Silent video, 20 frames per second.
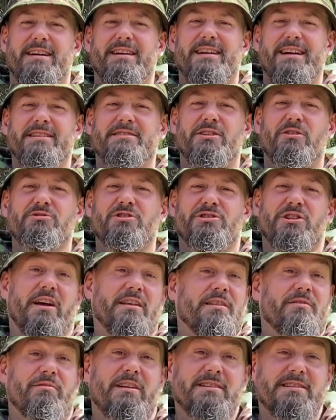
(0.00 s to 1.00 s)
And soldiers, like
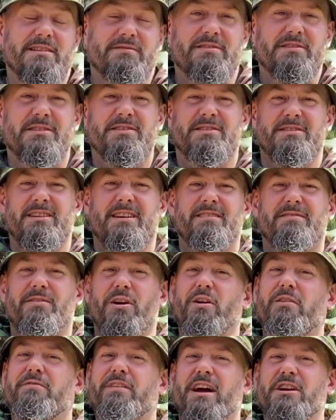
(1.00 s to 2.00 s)
the rest of us,
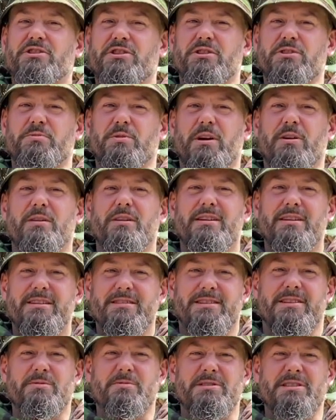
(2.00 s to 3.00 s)
follow fashion as well.
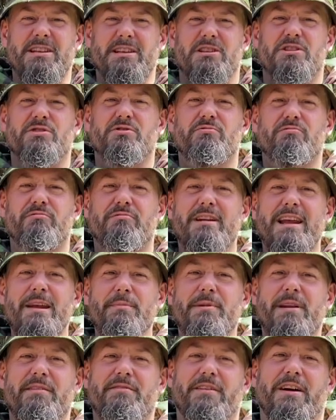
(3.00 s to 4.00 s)
So this was an
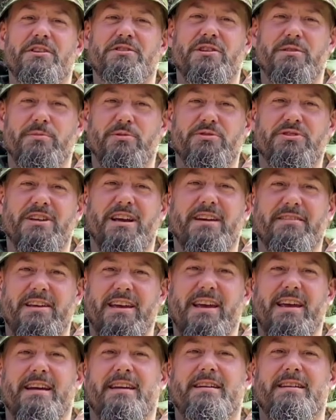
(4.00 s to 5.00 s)
extremely fashionable set of
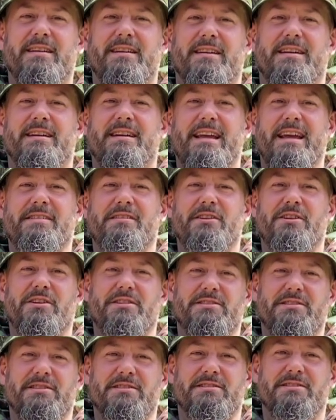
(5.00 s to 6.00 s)
kit in the
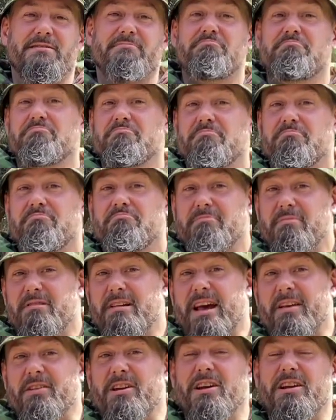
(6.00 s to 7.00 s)
90s
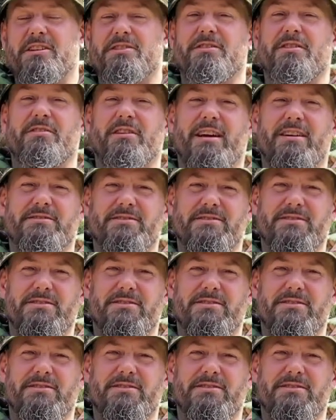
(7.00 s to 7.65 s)
and the early 2000s.